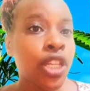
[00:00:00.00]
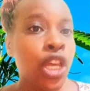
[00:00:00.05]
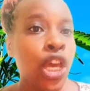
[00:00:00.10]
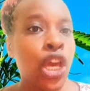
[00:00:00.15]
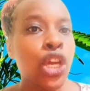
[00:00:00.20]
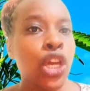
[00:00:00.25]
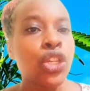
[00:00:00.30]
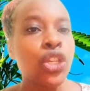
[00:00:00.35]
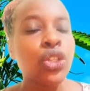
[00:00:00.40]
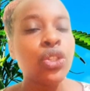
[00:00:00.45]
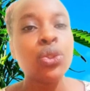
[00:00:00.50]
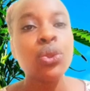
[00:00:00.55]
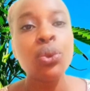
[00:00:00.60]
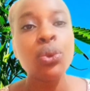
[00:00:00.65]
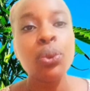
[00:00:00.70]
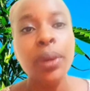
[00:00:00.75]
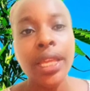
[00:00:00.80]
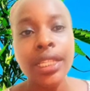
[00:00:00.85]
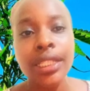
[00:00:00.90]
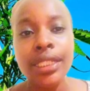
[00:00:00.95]
do well
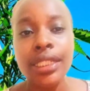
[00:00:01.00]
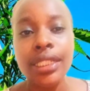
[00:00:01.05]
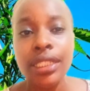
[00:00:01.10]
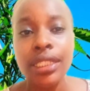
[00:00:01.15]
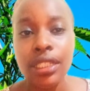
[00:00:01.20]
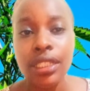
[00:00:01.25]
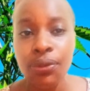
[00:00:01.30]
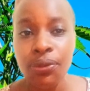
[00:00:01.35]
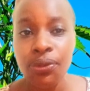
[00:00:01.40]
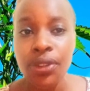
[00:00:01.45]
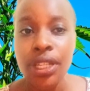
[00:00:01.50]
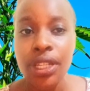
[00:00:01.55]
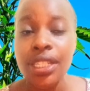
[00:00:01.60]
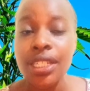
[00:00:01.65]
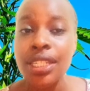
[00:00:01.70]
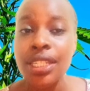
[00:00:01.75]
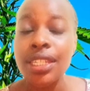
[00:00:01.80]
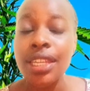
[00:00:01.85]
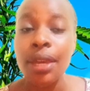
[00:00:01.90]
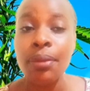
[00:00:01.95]
in different
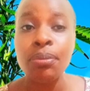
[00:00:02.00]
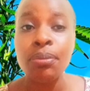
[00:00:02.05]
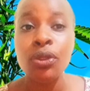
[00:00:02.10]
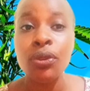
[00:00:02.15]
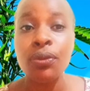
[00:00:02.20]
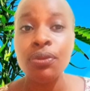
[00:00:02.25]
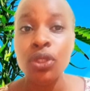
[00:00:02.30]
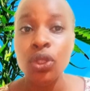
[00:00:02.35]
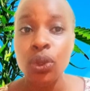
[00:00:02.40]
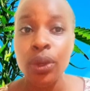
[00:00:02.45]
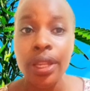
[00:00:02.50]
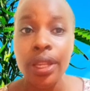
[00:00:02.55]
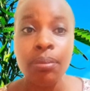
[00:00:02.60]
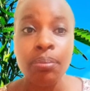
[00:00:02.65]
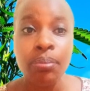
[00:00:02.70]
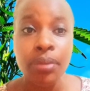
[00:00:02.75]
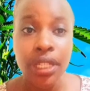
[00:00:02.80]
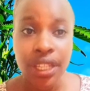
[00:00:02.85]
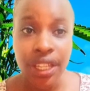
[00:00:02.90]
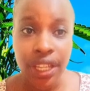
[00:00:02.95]
types of soil
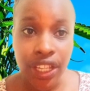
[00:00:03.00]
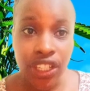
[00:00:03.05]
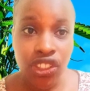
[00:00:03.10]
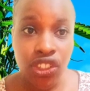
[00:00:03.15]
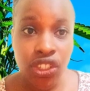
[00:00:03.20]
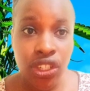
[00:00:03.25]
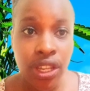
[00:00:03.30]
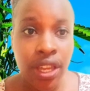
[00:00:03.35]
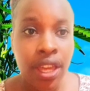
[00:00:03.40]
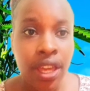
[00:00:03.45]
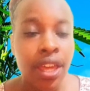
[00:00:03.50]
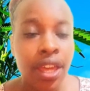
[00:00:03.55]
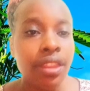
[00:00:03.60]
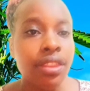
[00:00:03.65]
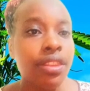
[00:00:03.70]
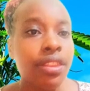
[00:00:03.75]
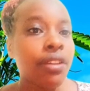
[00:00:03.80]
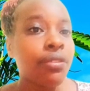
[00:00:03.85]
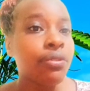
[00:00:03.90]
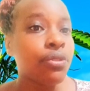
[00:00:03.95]
pH.
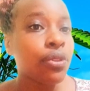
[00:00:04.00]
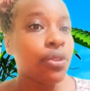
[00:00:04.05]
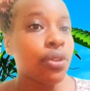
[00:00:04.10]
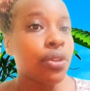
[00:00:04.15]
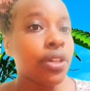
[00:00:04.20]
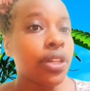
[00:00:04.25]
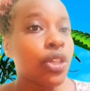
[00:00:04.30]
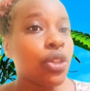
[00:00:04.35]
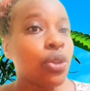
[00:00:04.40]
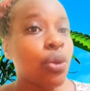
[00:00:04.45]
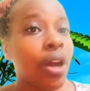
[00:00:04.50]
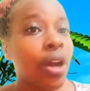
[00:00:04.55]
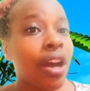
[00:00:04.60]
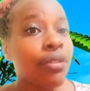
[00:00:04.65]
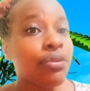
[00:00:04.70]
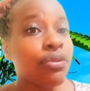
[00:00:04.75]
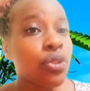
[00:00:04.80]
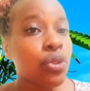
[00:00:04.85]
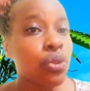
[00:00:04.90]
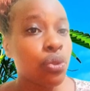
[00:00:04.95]
Therefore, you have to
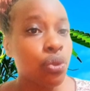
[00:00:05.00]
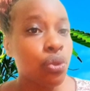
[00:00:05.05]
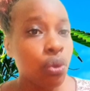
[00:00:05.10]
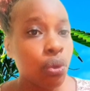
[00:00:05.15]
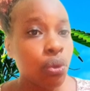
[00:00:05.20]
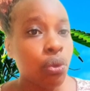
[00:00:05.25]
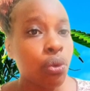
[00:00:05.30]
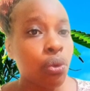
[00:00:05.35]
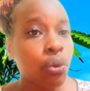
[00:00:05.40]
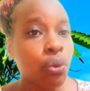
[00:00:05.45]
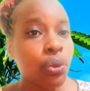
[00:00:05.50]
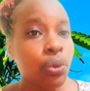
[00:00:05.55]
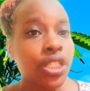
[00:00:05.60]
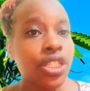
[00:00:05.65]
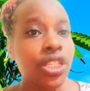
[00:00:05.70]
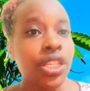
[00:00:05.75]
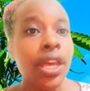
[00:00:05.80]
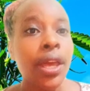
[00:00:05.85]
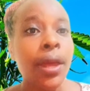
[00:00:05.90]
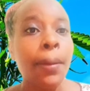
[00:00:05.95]
know
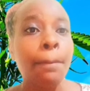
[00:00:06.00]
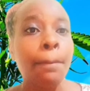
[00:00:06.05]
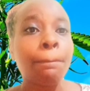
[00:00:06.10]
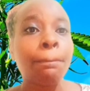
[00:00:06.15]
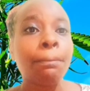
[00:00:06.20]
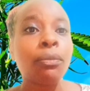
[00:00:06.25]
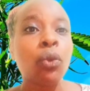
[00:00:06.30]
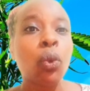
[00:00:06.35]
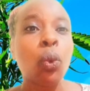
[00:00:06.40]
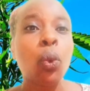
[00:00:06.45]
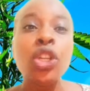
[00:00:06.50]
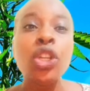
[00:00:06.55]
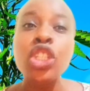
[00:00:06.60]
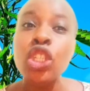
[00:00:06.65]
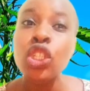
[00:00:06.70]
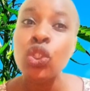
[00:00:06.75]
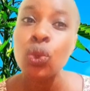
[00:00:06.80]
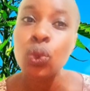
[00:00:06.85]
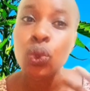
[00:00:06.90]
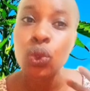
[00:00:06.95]
what is your
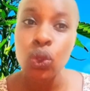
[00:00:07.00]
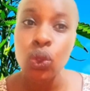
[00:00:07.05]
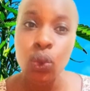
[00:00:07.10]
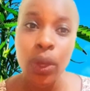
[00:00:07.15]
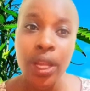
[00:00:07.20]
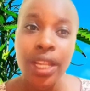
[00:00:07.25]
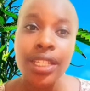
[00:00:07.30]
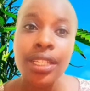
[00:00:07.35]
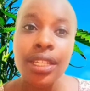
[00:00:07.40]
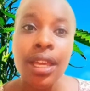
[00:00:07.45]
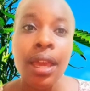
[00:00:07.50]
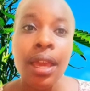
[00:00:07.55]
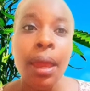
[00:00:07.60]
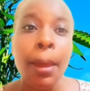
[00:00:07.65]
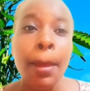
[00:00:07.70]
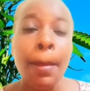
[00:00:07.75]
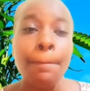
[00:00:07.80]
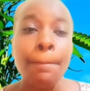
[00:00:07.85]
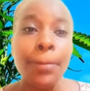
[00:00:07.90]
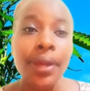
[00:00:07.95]
soil
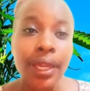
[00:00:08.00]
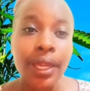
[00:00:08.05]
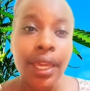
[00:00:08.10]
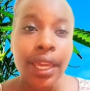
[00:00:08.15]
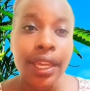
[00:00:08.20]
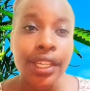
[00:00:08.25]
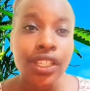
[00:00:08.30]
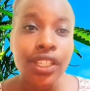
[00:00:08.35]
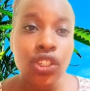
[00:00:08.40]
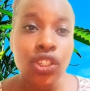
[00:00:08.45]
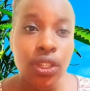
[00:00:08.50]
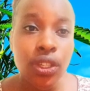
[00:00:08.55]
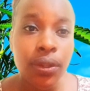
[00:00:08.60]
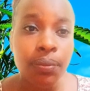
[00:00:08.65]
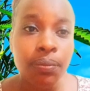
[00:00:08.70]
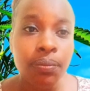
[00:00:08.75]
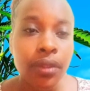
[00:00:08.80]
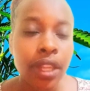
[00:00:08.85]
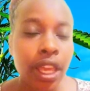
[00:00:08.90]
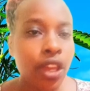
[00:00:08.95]
pH
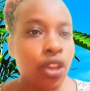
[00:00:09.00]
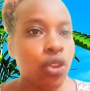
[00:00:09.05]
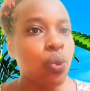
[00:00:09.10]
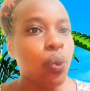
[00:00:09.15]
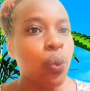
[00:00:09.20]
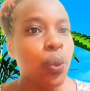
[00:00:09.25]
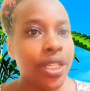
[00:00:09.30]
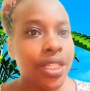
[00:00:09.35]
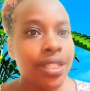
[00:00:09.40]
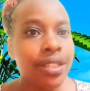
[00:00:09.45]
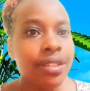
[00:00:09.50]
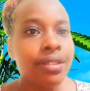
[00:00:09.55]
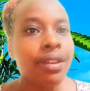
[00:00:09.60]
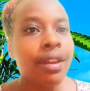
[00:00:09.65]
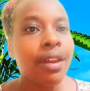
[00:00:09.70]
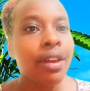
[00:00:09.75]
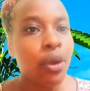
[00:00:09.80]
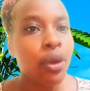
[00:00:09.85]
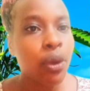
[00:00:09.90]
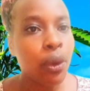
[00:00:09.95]
and which
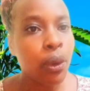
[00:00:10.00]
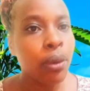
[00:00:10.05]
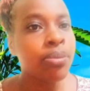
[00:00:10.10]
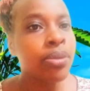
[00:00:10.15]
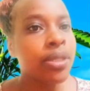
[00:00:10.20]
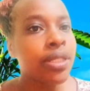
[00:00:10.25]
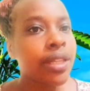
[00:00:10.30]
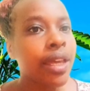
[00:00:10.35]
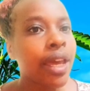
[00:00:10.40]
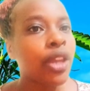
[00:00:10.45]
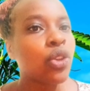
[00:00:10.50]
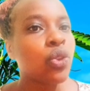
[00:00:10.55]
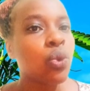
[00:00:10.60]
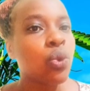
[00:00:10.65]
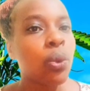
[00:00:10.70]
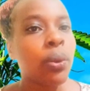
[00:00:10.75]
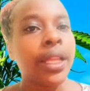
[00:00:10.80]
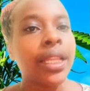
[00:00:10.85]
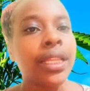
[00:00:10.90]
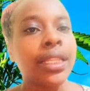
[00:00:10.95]
crops can do well
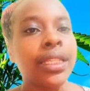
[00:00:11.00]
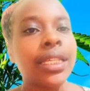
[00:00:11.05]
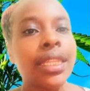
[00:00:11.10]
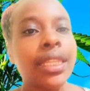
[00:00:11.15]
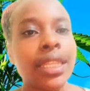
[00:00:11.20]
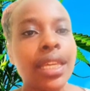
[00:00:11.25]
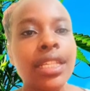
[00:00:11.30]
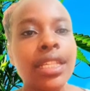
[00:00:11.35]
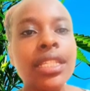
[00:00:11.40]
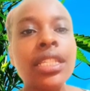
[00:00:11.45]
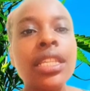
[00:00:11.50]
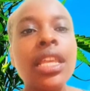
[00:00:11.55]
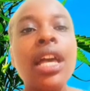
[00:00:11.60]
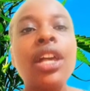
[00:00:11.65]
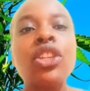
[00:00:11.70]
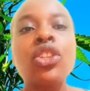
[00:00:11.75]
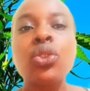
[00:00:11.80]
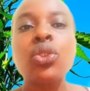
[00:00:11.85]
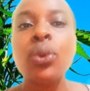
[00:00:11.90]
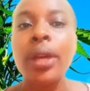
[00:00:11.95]
in that
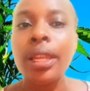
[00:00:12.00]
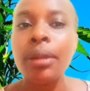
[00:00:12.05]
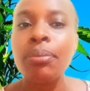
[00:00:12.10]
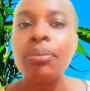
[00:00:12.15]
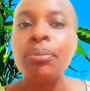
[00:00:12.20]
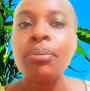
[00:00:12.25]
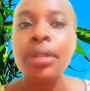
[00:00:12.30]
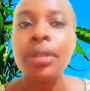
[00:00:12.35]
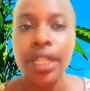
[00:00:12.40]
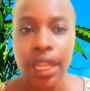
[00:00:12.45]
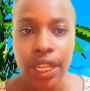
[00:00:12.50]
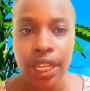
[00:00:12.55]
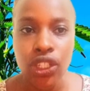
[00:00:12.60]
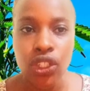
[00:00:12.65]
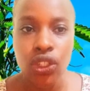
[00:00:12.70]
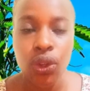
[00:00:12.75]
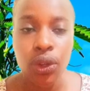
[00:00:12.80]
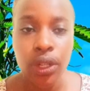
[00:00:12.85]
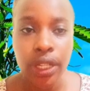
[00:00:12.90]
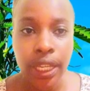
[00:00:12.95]
soil pH.
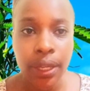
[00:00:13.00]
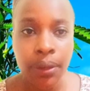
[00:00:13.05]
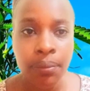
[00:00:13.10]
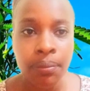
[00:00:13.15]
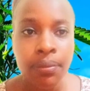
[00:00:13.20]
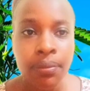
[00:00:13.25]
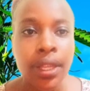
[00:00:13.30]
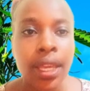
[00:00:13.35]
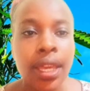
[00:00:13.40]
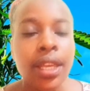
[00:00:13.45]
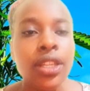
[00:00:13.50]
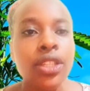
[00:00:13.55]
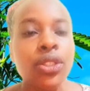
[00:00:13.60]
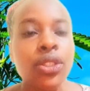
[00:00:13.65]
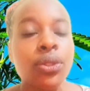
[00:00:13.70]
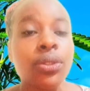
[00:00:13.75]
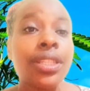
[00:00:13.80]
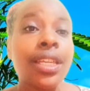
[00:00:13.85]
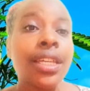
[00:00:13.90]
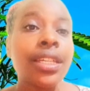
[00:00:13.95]
Okay, so
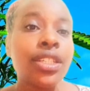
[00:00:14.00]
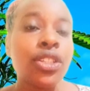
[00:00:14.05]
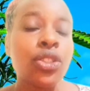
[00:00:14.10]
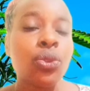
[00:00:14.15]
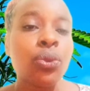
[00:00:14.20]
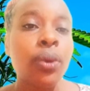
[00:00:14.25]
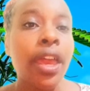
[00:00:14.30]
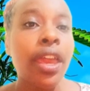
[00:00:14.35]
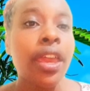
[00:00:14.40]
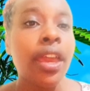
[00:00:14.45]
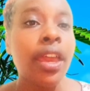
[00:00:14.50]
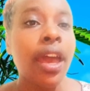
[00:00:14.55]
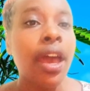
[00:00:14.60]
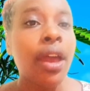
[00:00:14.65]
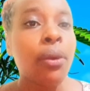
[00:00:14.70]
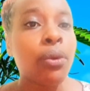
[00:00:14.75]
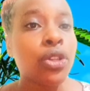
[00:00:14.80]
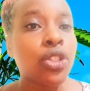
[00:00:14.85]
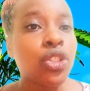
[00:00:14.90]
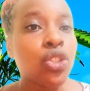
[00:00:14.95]
that is why I
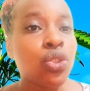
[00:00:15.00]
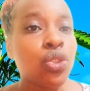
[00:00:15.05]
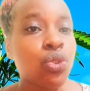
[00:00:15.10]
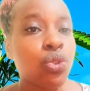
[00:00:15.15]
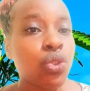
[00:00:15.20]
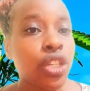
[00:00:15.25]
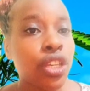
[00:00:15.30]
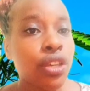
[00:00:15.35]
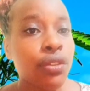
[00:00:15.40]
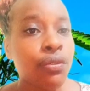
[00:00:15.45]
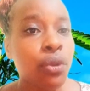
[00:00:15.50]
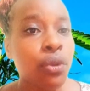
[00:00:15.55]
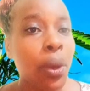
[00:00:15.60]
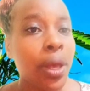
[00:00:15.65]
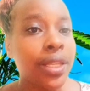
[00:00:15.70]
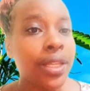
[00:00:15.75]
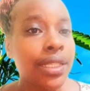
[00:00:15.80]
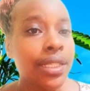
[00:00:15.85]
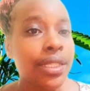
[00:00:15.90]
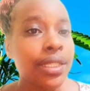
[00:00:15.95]
want you to give you a
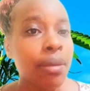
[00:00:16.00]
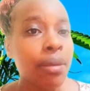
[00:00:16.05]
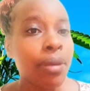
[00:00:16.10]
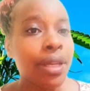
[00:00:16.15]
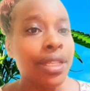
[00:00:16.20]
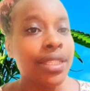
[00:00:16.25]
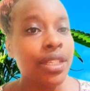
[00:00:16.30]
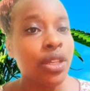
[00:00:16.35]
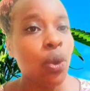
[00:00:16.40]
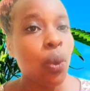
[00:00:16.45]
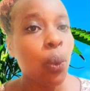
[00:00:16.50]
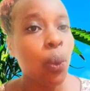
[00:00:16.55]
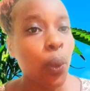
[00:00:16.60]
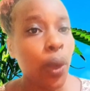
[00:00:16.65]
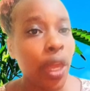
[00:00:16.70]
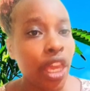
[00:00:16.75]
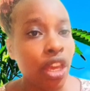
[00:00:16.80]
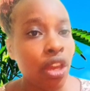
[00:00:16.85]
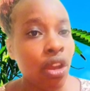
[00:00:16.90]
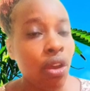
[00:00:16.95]
systematic way
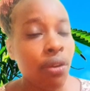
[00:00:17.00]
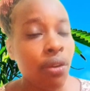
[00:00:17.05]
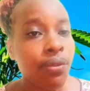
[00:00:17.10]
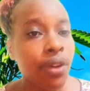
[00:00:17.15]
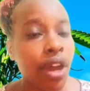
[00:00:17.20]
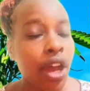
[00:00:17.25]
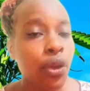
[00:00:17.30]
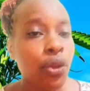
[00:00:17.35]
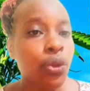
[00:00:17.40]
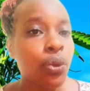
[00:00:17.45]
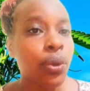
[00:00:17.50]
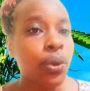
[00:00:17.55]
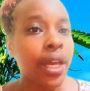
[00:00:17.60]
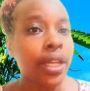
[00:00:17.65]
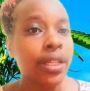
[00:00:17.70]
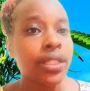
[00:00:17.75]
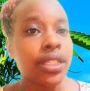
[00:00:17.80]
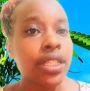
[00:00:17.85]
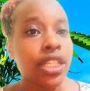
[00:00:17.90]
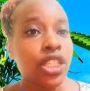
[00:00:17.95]
of how you can
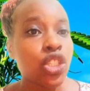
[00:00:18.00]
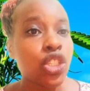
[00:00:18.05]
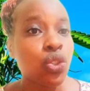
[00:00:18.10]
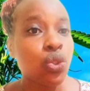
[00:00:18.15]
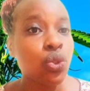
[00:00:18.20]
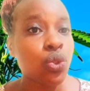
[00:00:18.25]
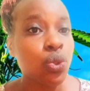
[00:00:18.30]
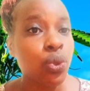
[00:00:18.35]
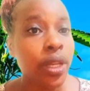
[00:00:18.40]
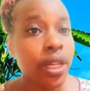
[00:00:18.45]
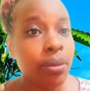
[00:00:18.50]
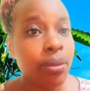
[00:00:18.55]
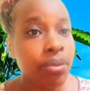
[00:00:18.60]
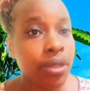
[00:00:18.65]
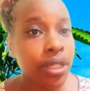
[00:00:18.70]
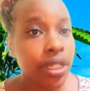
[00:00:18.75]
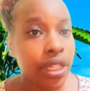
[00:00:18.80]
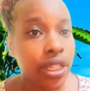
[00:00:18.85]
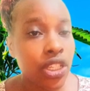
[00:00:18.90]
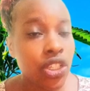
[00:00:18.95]
test your soil
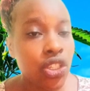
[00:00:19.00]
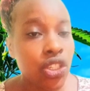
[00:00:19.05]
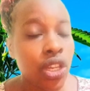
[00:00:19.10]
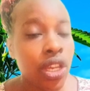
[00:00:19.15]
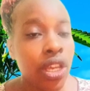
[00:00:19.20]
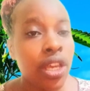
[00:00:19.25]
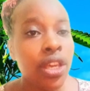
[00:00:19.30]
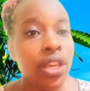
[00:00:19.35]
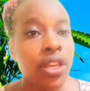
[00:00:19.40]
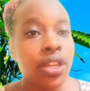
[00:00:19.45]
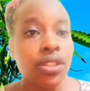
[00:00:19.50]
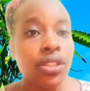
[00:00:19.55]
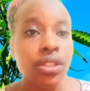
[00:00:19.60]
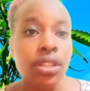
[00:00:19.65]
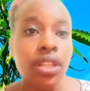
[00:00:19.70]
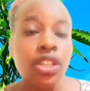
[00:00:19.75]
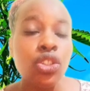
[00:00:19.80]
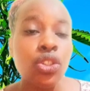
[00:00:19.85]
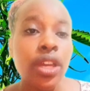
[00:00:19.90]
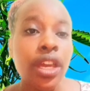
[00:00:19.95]
pH so that you
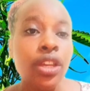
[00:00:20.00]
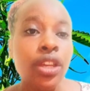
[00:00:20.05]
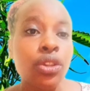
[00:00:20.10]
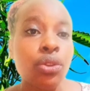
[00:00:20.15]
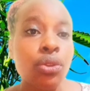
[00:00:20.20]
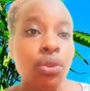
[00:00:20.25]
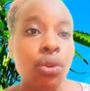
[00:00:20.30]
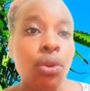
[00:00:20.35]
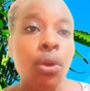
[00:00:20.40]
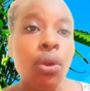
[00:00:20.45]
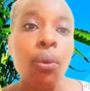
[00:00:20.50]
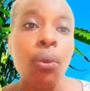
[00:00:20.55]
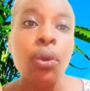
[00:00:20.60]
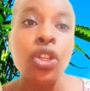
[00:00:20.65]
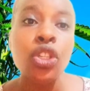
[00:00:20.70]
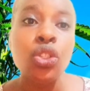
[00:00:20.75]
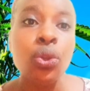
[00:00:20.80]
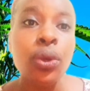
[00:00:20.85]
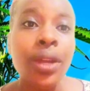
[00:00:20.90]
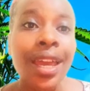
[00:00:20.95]
can know what you
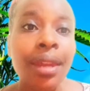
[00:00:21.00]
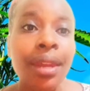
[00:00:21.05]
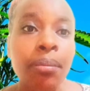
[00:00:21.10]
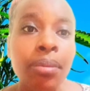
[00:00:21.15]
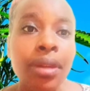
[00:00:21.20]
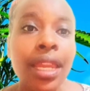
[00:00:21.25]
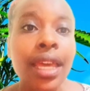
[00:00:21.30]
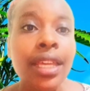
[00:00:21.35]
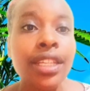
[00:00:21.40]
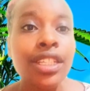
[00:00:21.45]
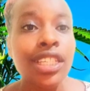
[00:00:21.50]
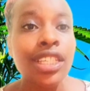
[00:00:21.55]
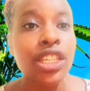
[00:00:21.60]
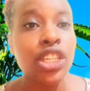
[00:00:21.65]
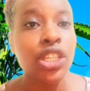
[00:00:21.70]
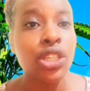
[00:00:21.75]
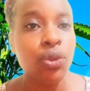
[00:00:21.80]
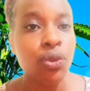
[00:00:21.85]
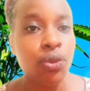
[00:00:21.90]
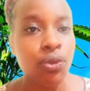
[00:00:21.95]
can plant in your
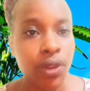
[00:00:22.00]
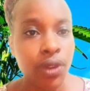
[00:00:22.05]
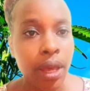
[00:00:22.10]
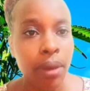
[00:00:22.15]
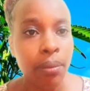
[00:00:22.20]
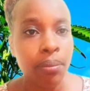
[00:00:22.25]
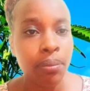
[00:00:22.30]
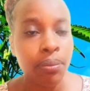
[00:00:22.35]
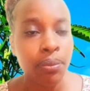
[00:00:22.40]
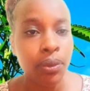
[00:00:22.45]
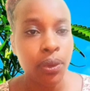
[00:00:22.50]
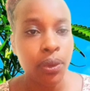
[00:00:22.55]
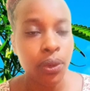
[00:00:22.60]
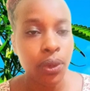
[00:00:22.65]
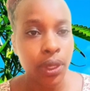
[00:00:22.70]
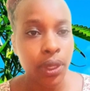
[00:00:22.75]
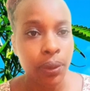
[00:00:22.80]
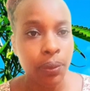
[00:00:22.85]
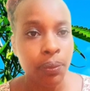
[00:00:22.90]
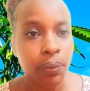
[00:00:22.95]
farm.
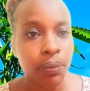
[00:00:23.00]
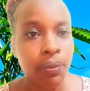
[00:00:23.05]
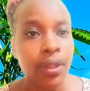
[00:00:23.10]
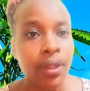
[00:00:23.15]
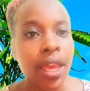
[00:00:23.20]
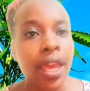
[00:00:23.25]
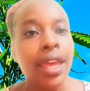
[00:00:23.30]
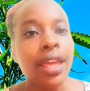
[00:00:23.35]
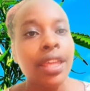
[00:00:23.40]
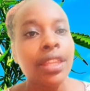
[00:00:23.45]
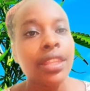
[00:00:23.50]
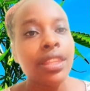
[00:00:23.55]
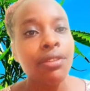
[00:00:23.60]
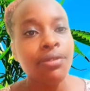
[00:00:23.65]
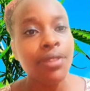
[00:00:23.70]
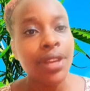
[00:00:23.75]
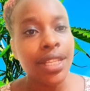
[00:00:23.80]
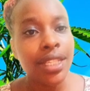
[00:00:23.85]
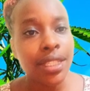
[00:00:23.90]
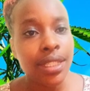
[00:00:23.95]
The
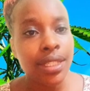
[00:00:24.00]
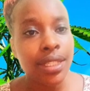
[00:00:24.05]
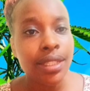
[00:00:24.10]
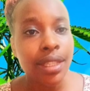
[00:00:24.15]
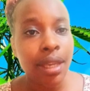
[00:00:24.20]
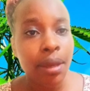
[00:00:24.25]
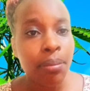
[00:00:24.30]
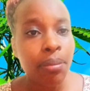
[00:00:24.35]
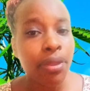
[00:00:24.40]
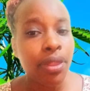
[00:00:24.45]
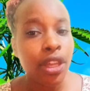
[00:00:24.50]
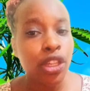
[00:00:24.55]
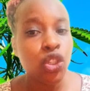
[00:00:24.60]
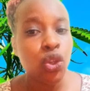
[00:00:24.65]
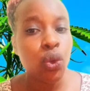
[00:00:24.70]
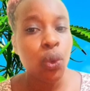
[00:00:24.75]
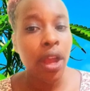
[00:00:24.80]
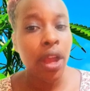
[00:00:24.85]
first step that you have